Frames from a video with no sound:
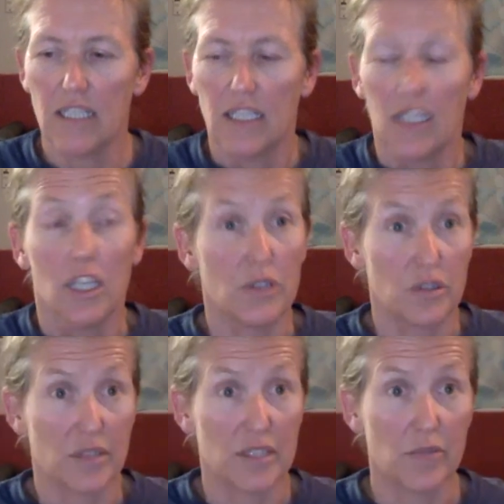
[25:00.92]
who are
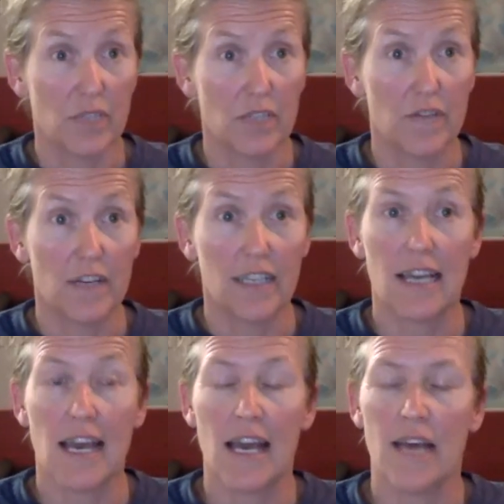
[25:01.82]
doing some really fun
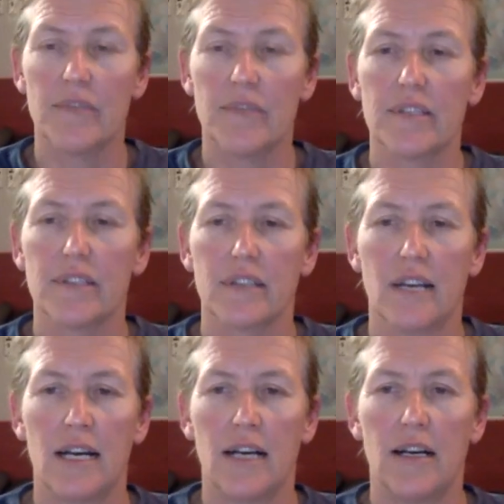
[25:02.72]
camps.
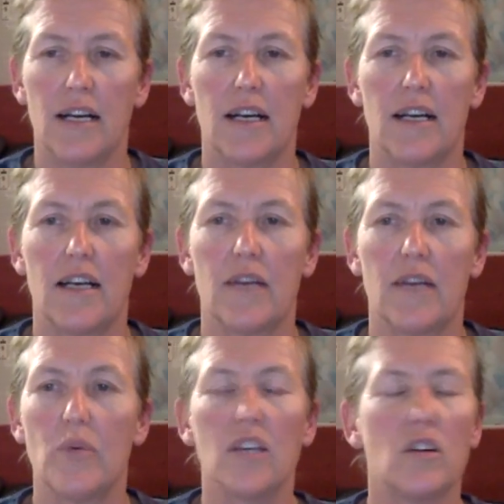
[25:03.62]

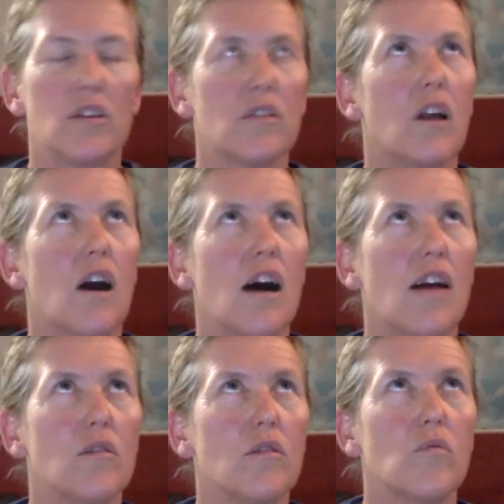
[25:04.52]
We got
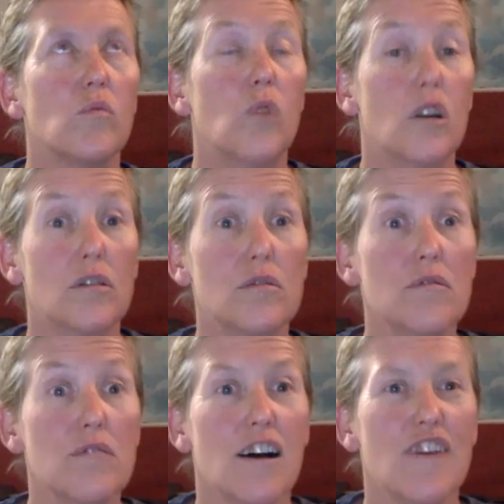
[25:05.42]
Lyle Waddle
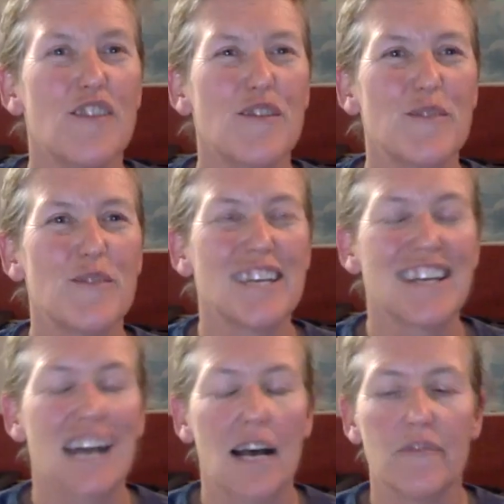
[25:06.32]
over from
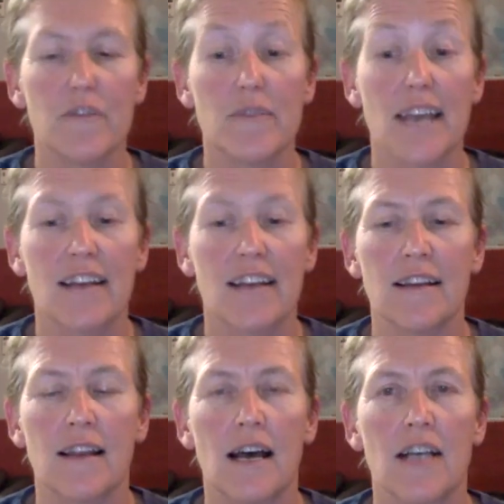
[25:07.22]
Canada
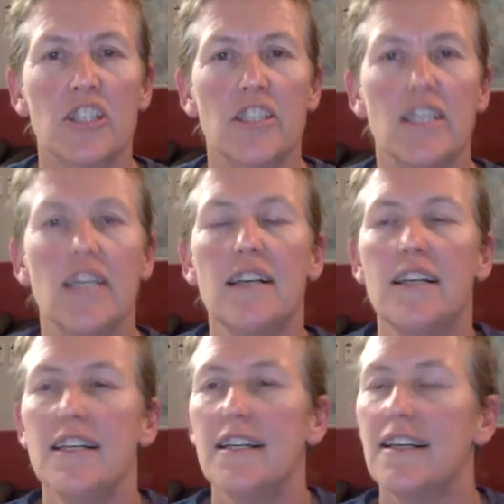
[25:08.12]
last year,
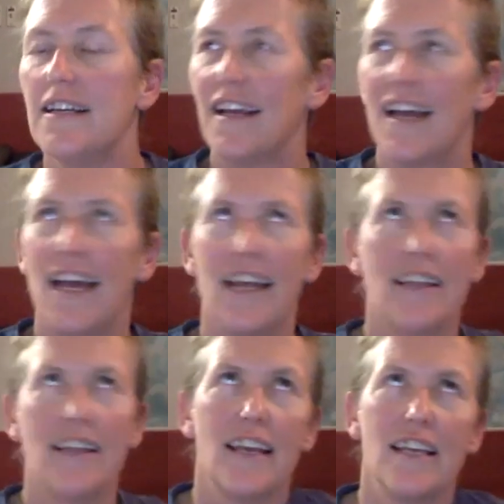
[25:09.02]
and
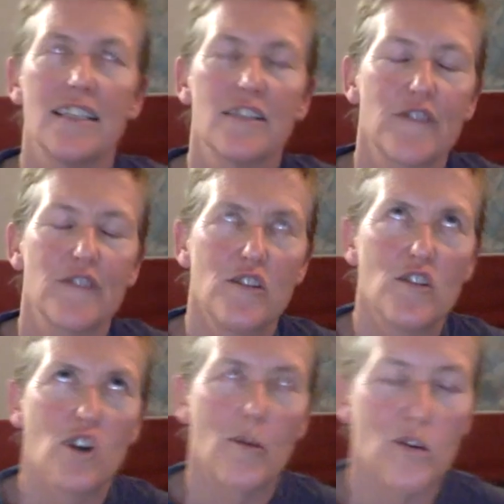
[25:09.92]
he's a
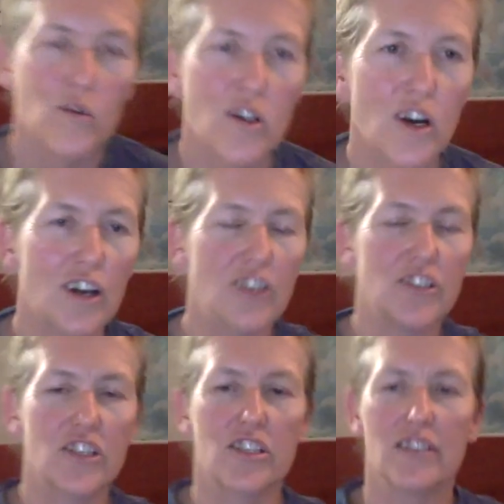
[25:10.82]
phenomenal
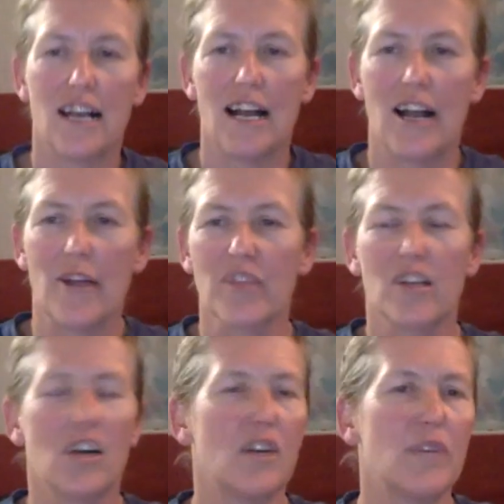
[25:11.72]
coach.
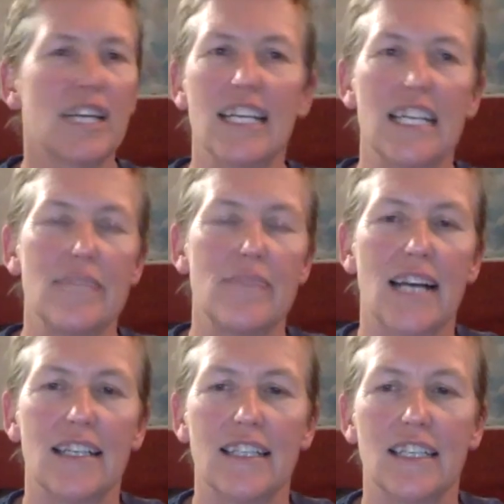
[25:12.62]
We're going to get him
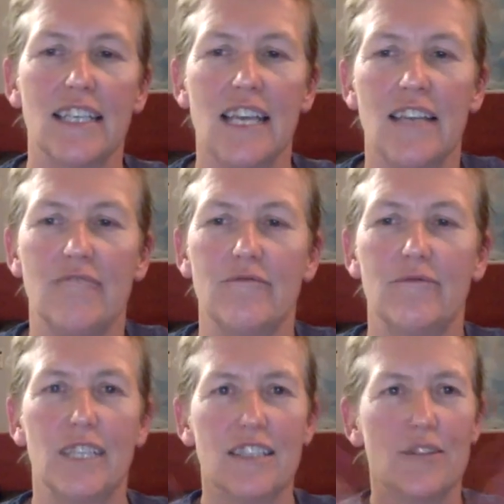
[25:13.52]
back again
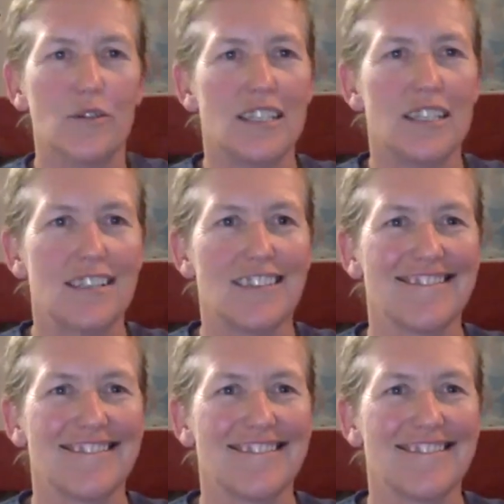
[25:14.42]
once all this